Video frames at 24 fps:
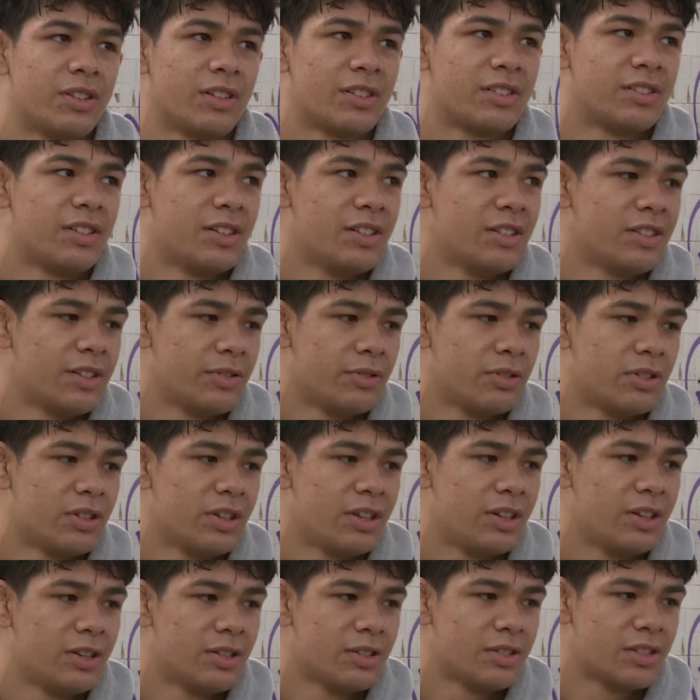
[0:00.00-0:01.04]
16,
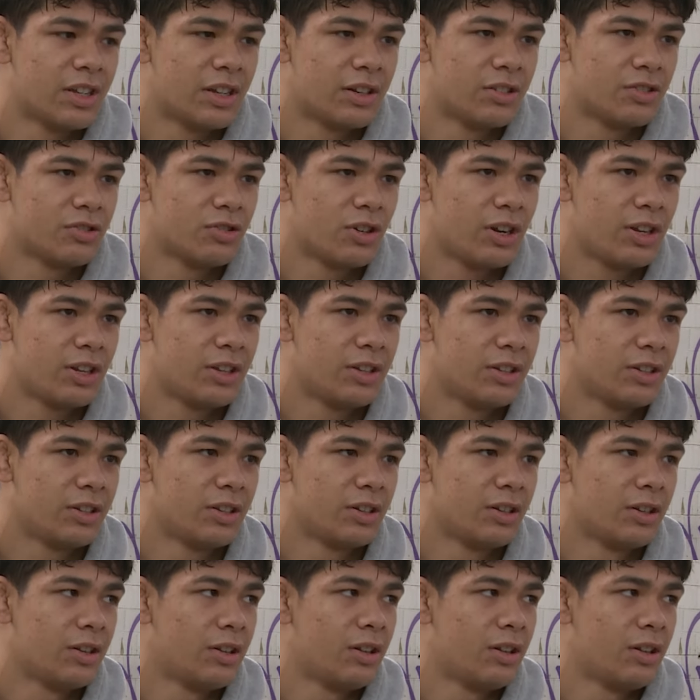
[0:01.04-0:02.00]
17. Started striking.